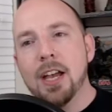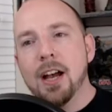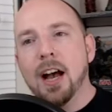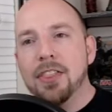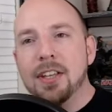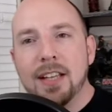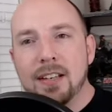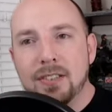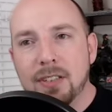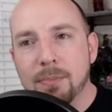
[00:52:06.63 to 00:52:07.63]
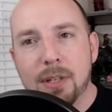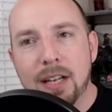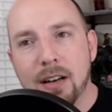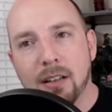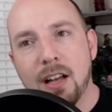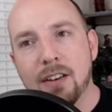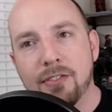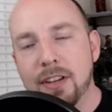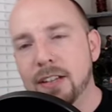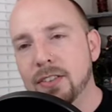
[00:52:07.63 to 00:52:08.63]
I think that is something that a lot of
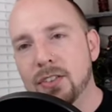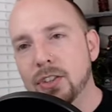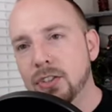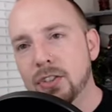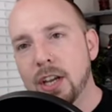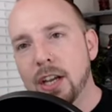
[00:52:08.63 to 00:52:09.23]
fans just